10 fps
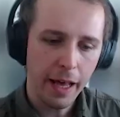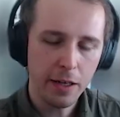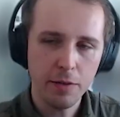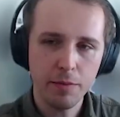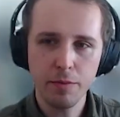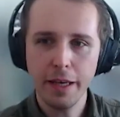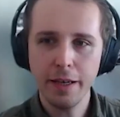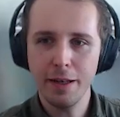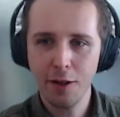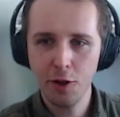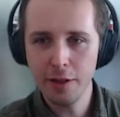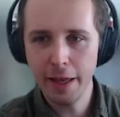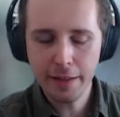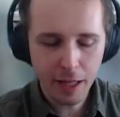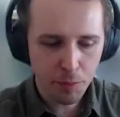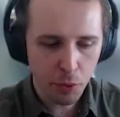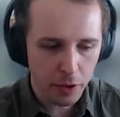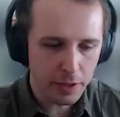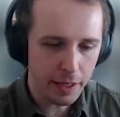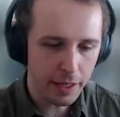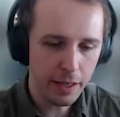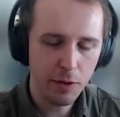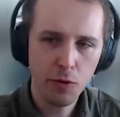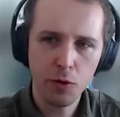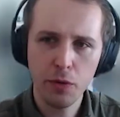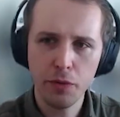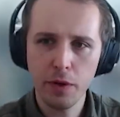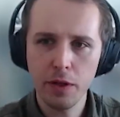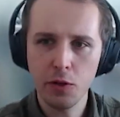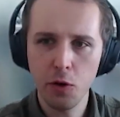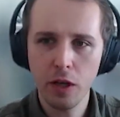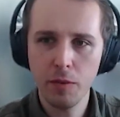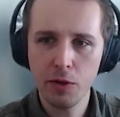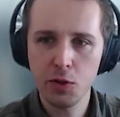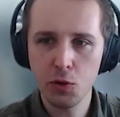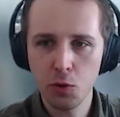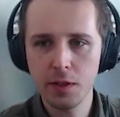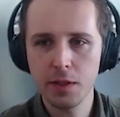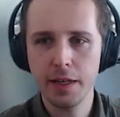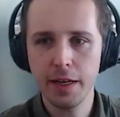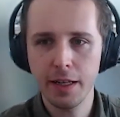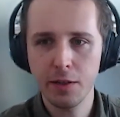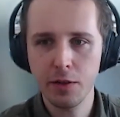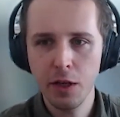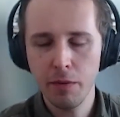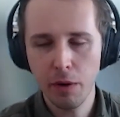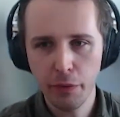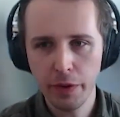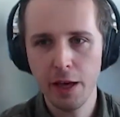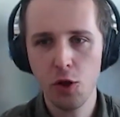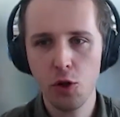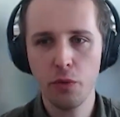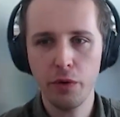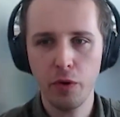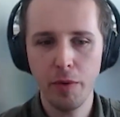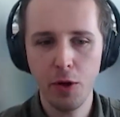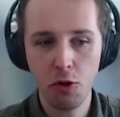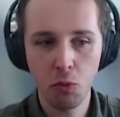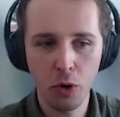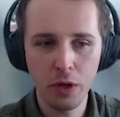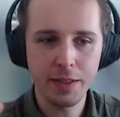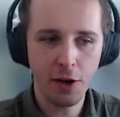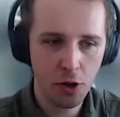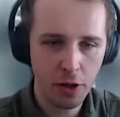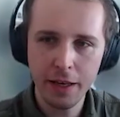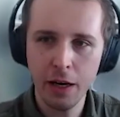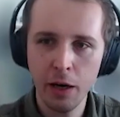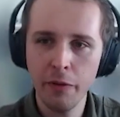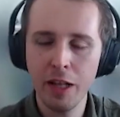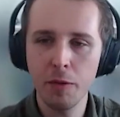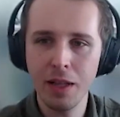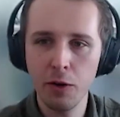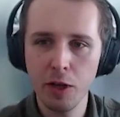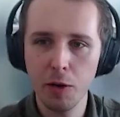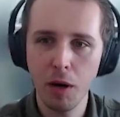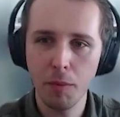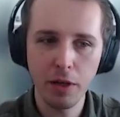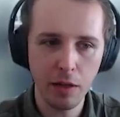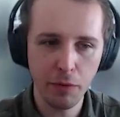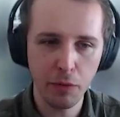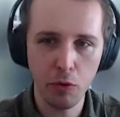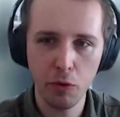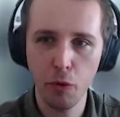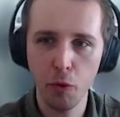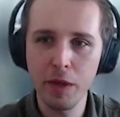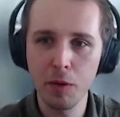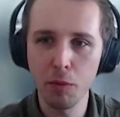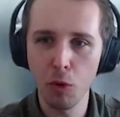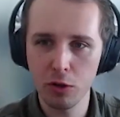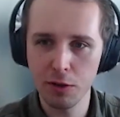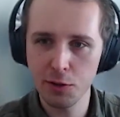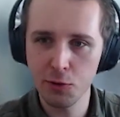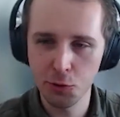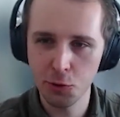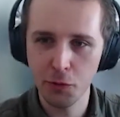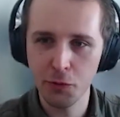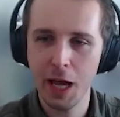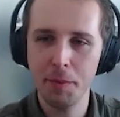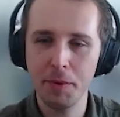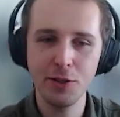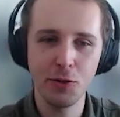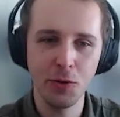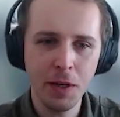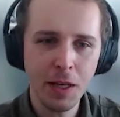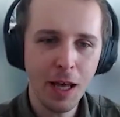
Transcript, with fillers: And taking that point and sort of talking about sources and verification of information and what is actually available out there publicly for mere mortals to sort of tap into.